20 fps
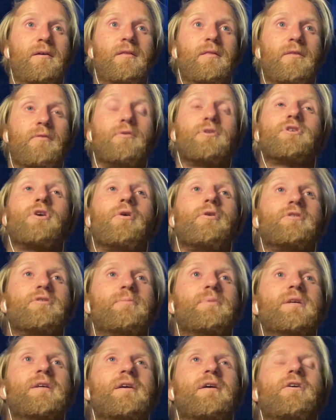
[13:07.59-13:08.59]
there is going to
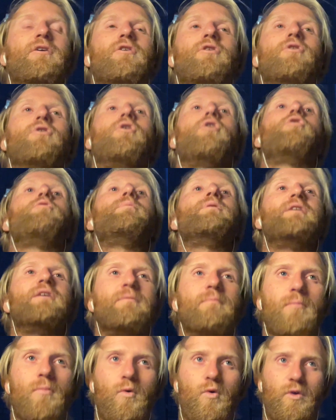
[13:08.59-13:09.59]
be nobody
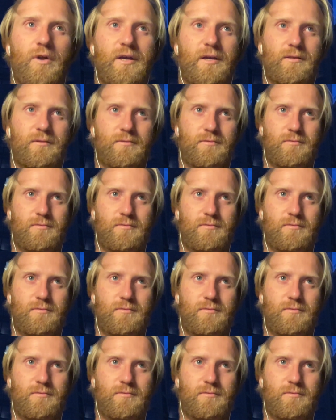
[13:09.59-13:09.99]
mourning